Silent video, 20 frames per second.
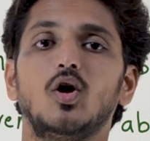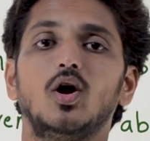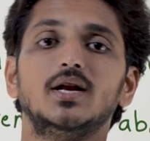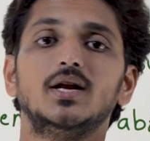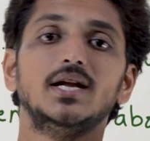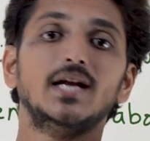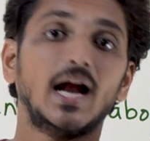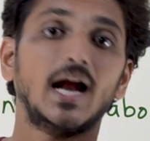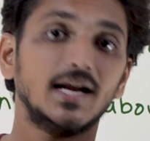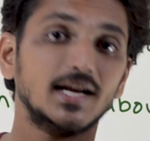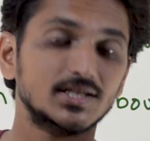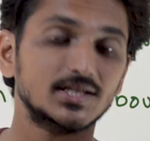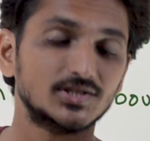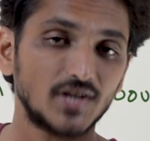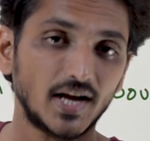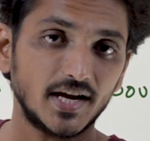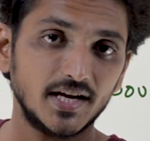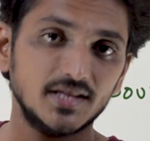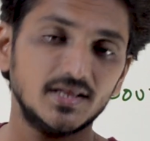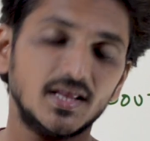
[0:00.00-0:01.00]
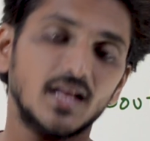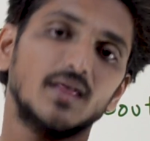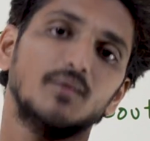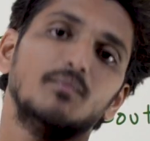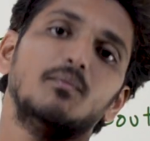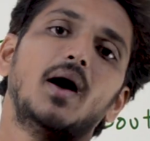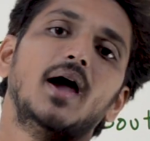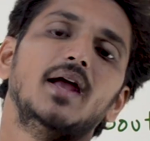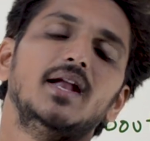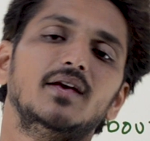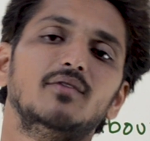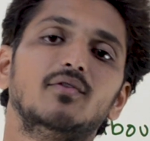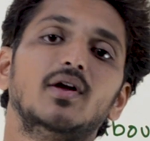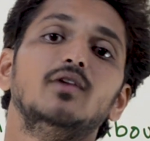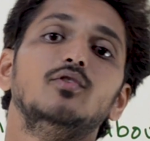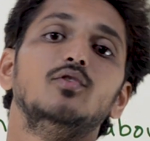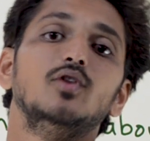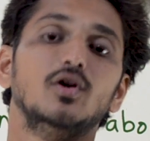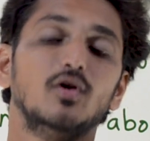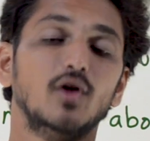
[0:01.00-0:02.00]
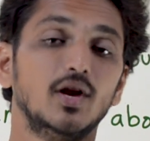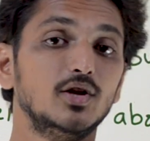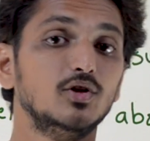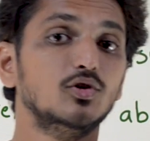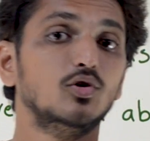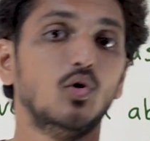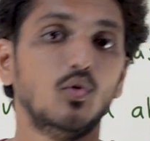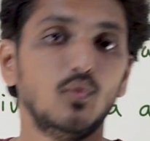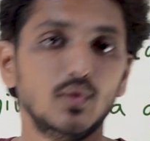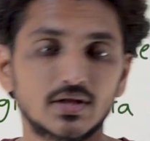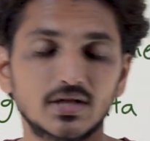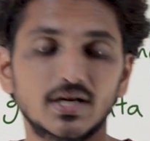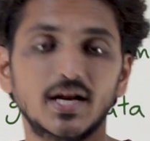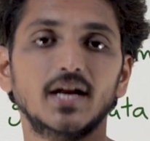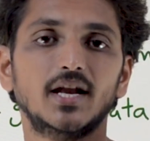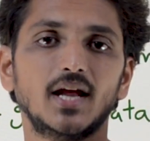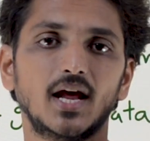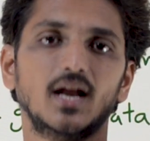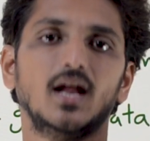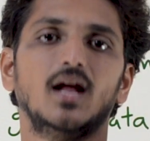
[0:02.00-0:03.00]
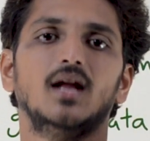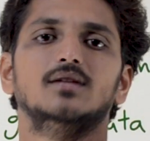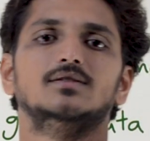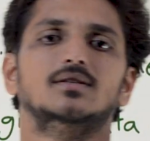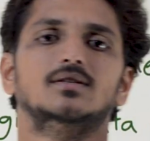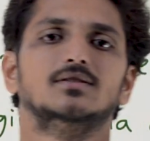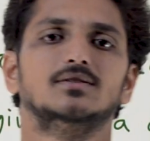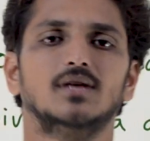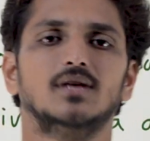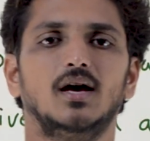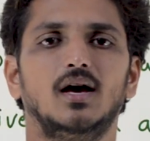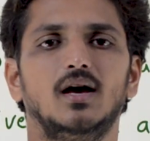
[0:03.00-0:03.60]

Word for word: lot in understanding the remaining when you when you go with data analysis